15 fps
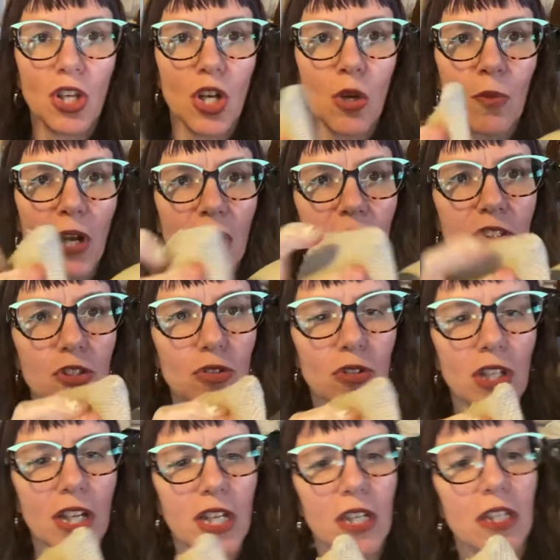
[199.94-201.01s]
I do
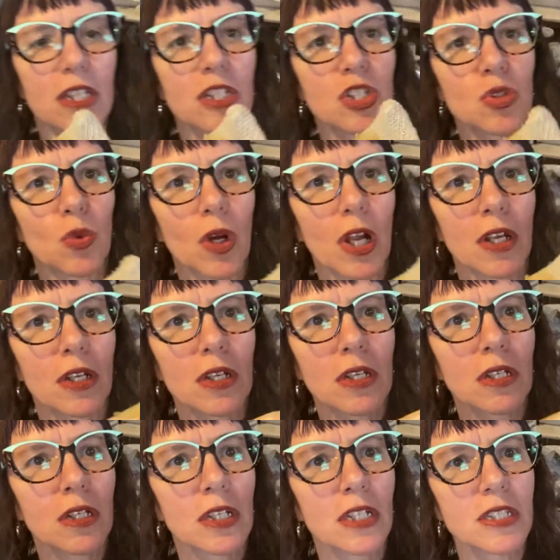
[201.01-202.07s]
like this one,
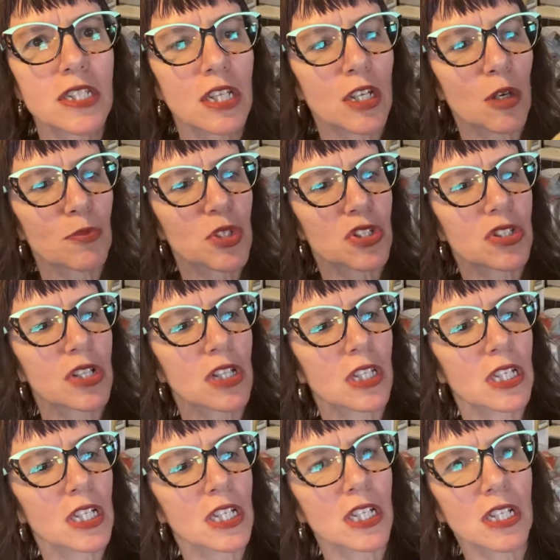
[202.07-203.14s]
and see, I'm just
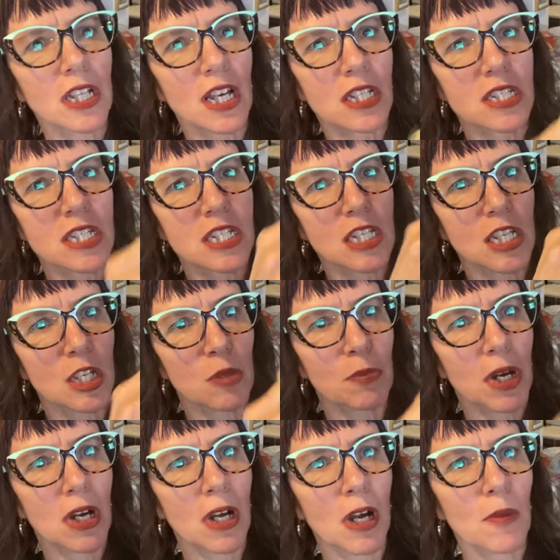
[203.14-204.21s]
cleaning that seam
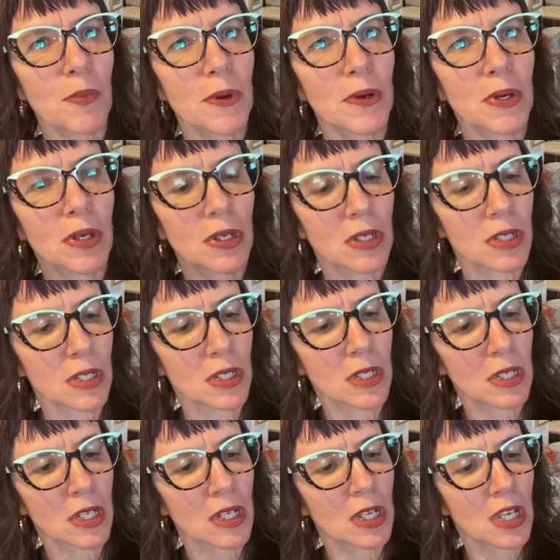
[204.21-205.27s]
up.
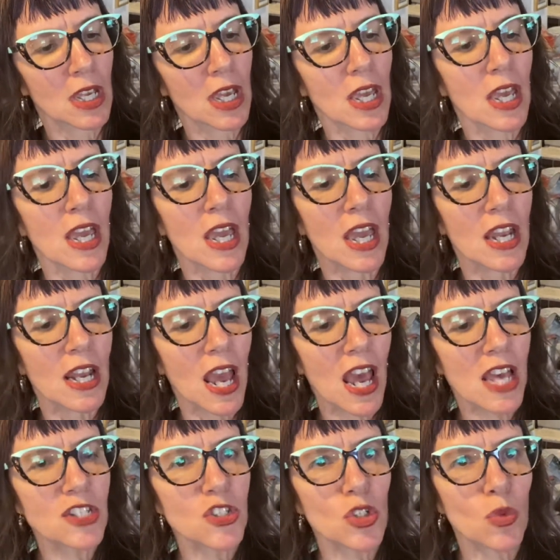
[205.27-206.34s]
And
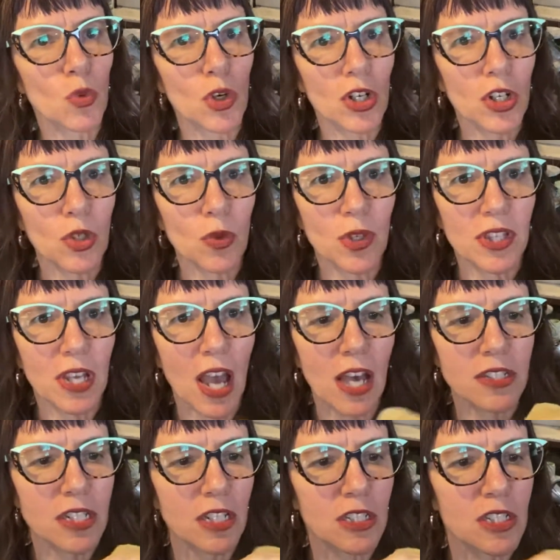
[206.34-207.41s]
as you work with
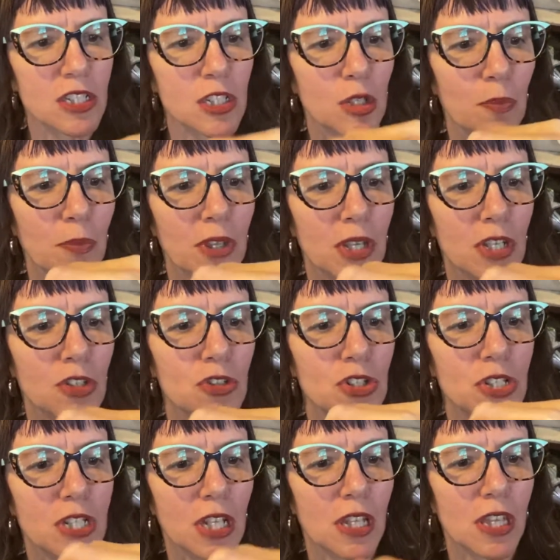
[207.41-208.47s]
casting slip, the
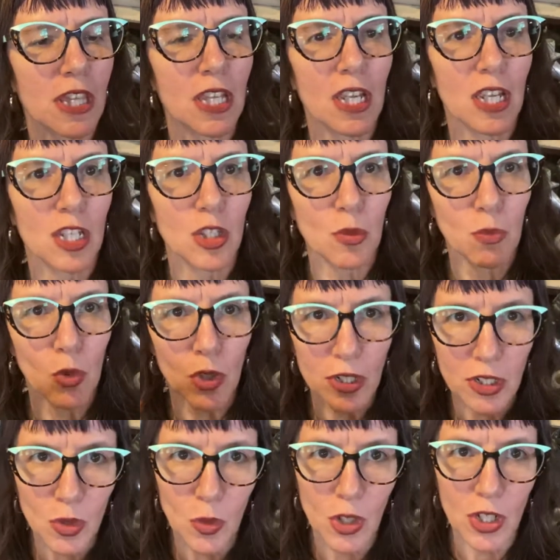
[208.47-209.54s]
interesting thing, the more
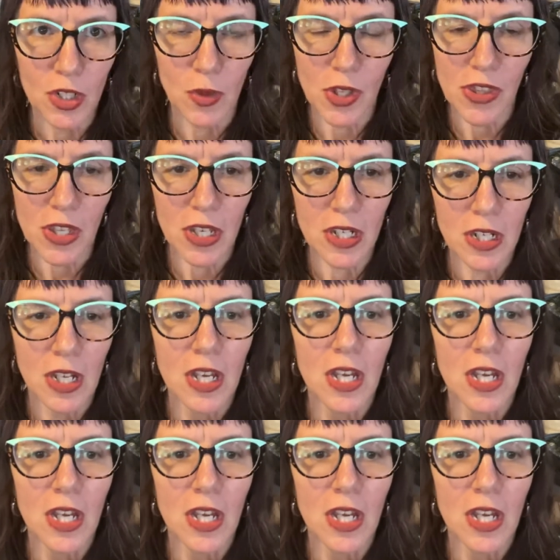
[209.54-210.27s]
you work with it,